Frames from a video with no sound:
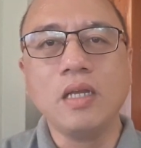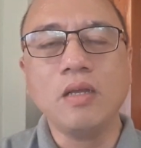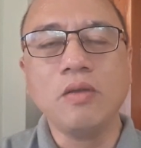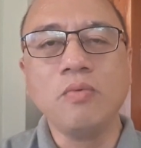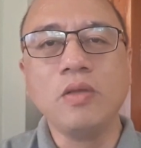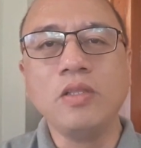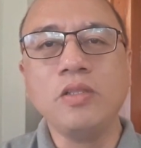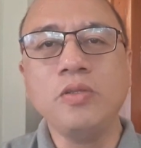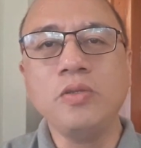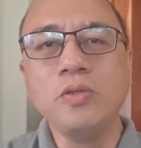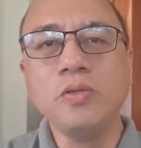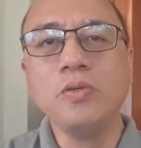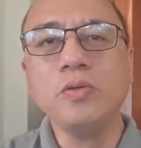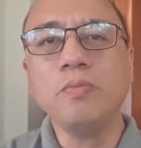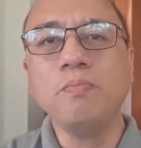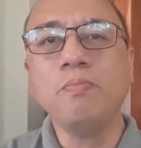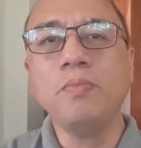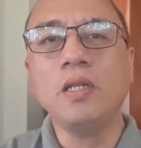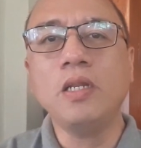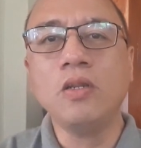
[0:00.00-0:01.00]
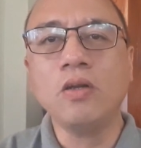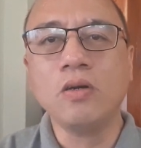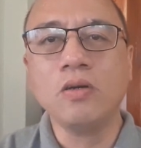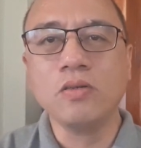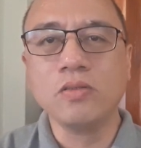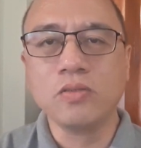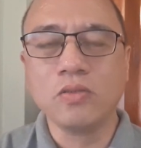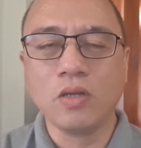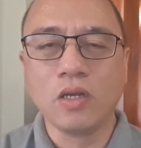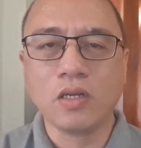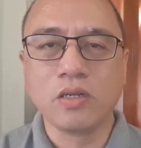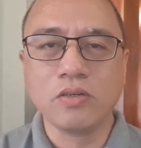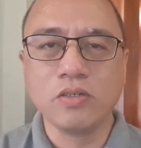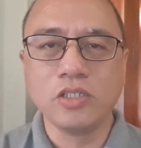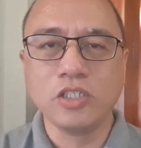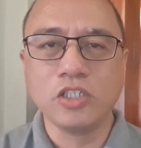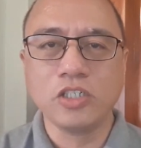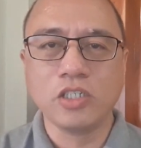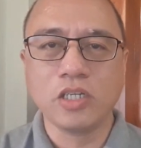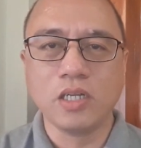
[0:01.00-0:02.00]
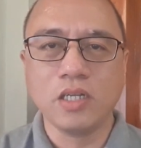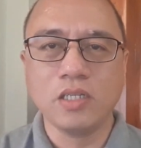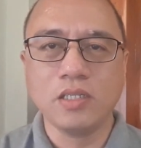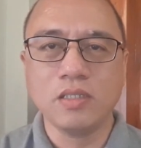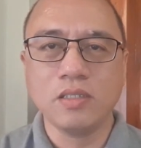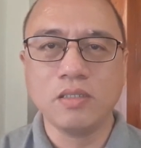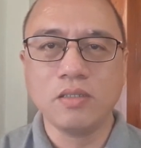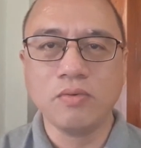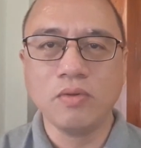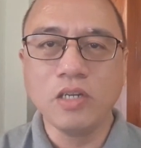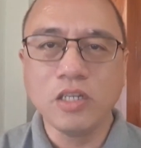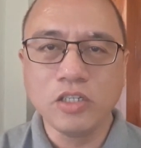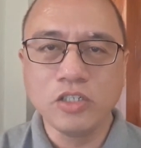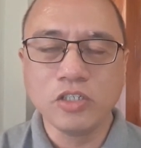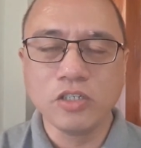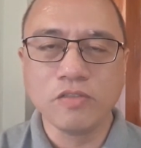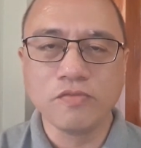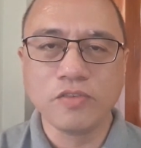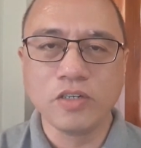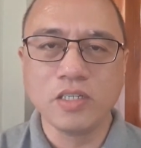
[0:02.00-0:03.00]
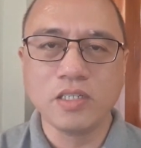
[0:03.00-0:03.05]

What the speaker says: When you belong to a Christian religion, for